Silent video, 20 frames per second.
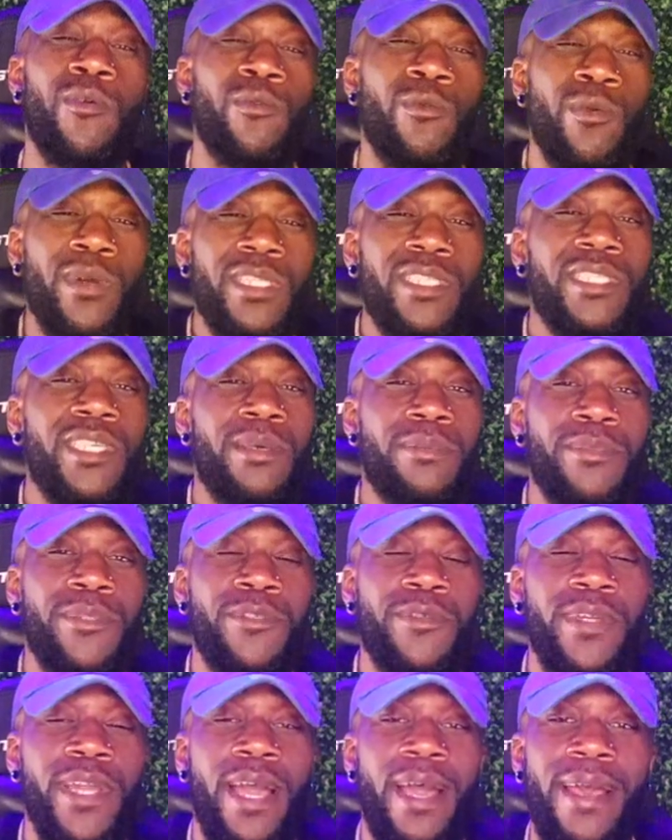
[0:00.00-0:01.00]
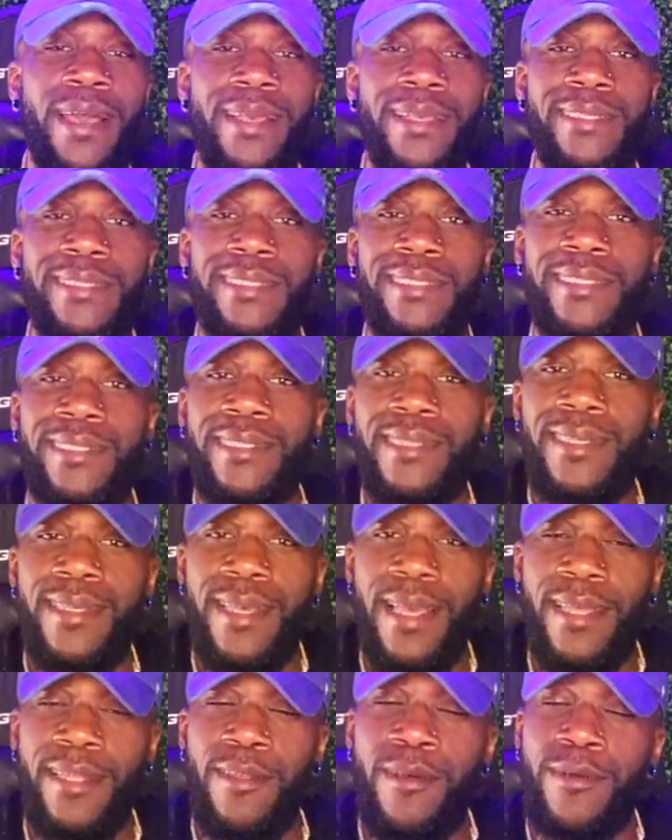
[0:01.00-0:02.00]
What's up, you guys?
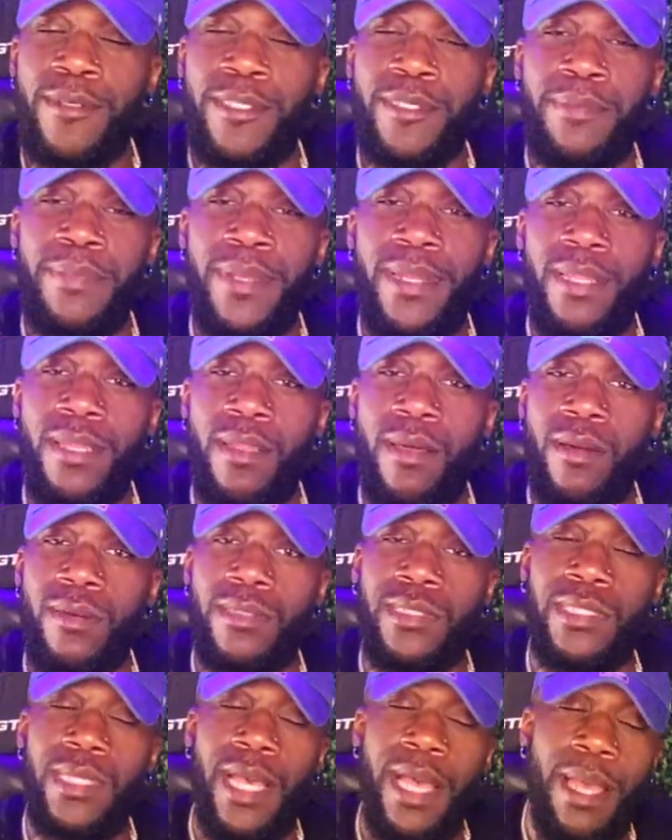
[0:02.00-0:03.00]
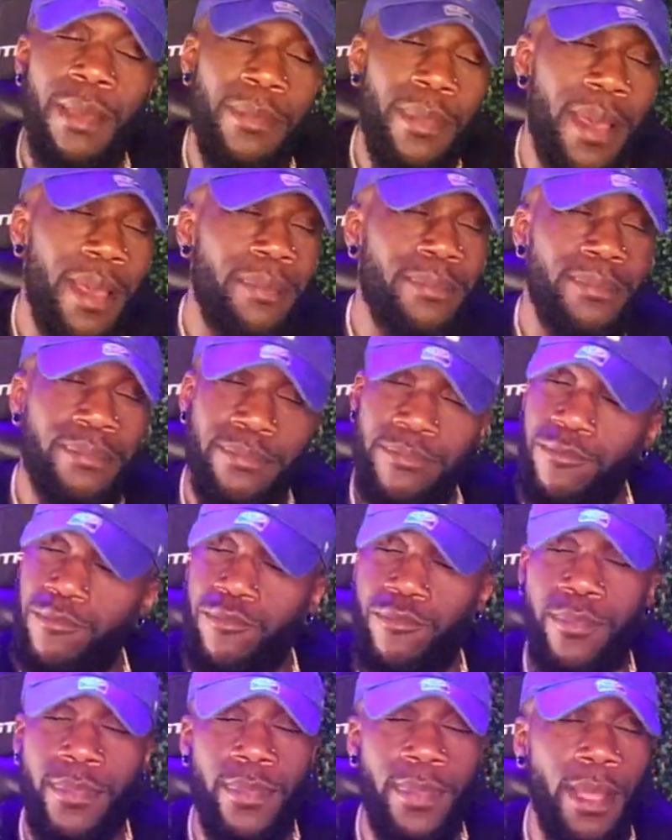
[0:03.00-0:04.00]
I know it's been a long time.
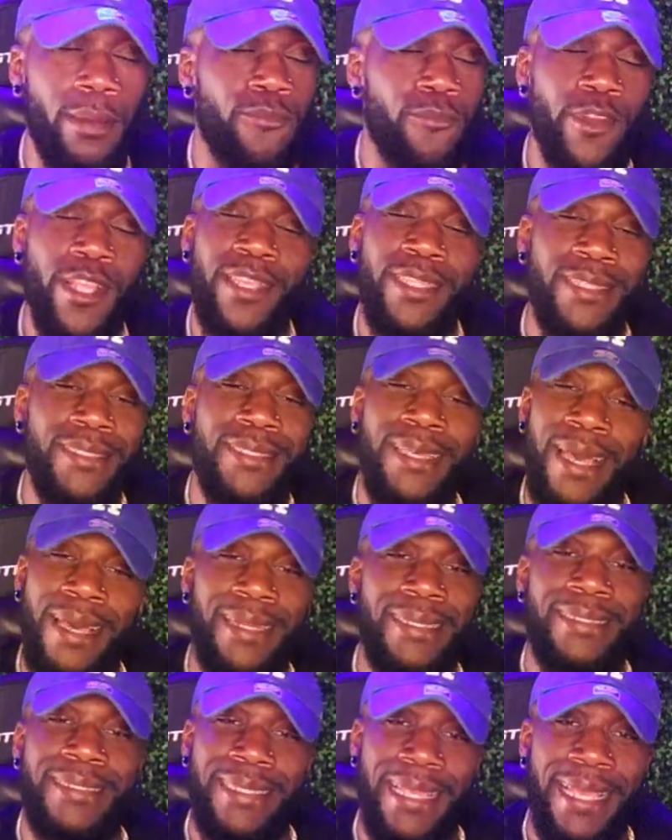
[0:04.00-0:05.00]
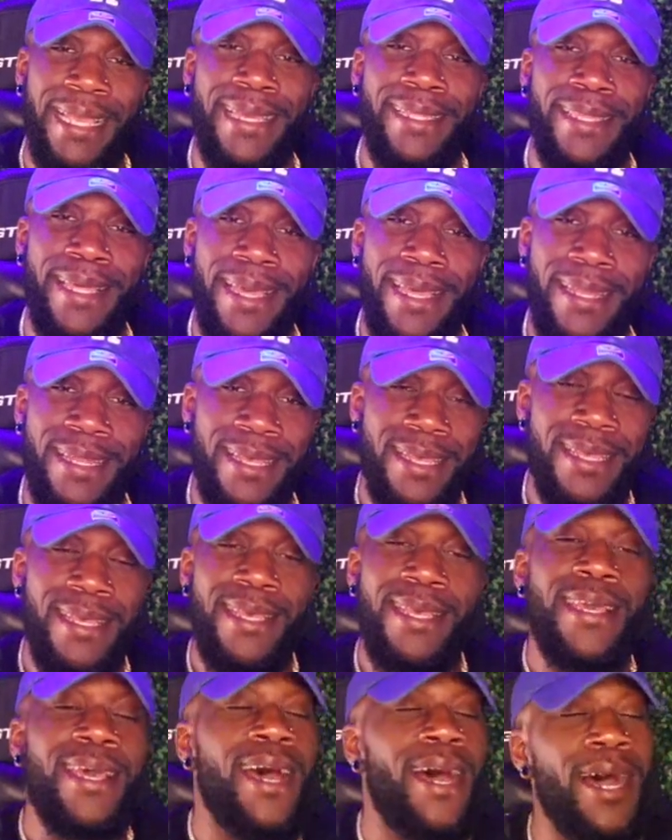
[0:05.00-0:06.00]
I'm really tired of saying
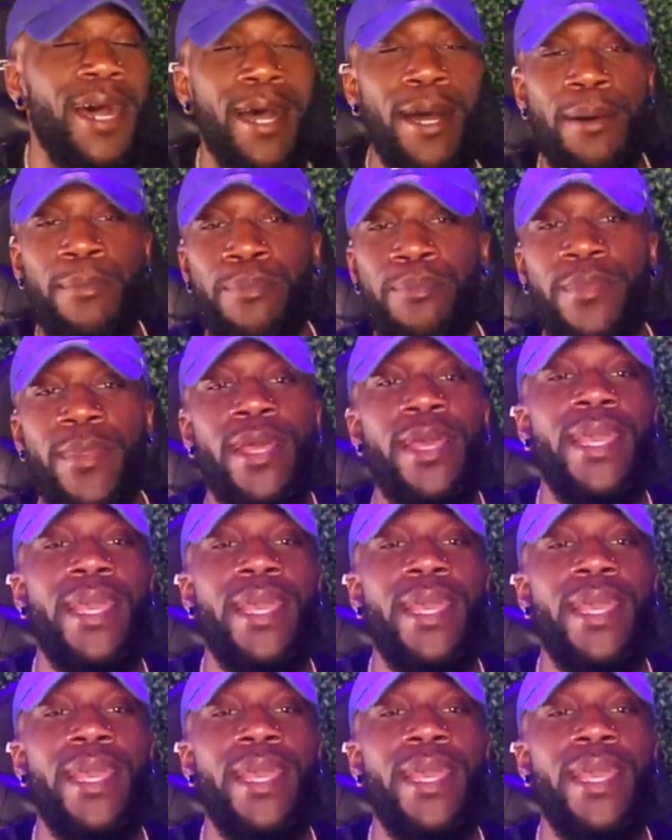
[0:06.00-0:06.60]
that.